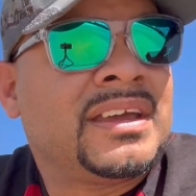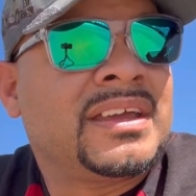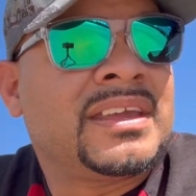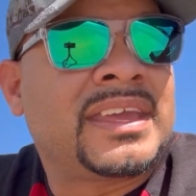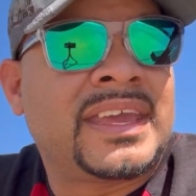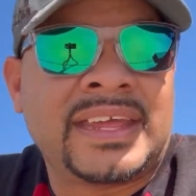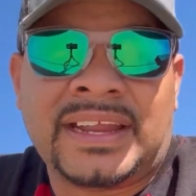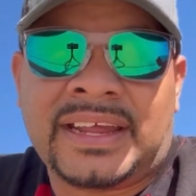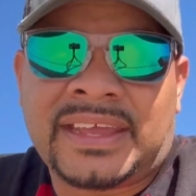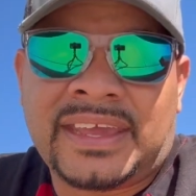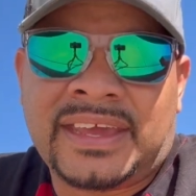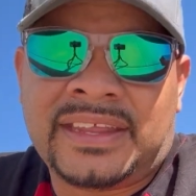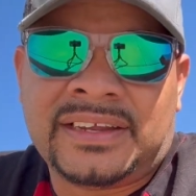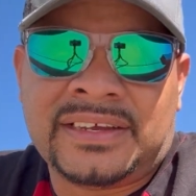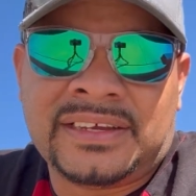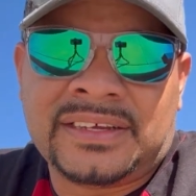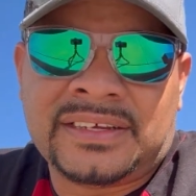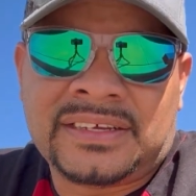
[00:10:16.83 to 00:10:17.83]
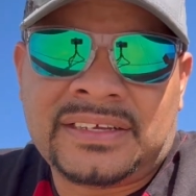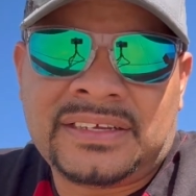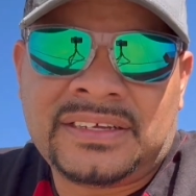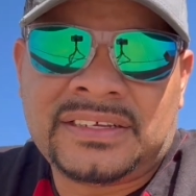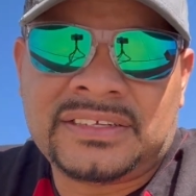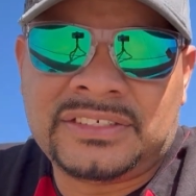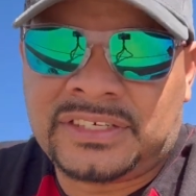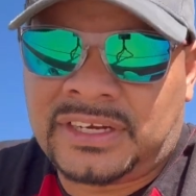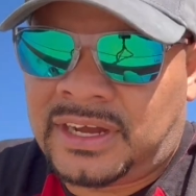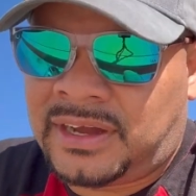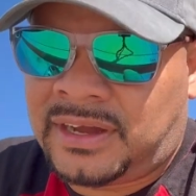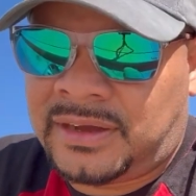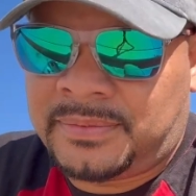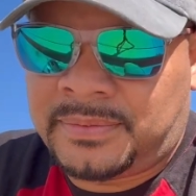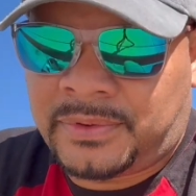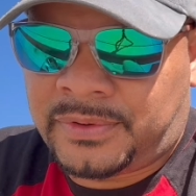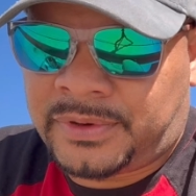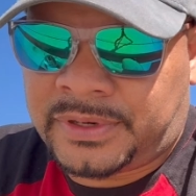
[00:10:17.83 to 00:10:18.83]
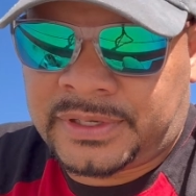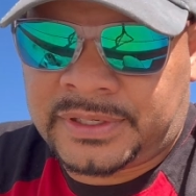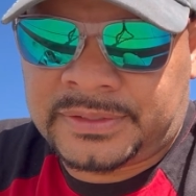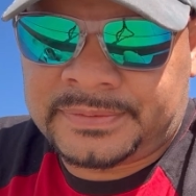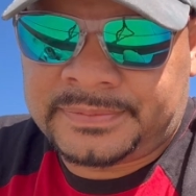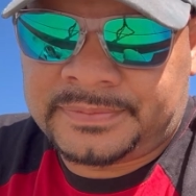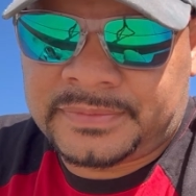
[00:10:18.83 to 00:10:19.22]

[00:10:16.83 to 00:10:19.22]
can I get a job, or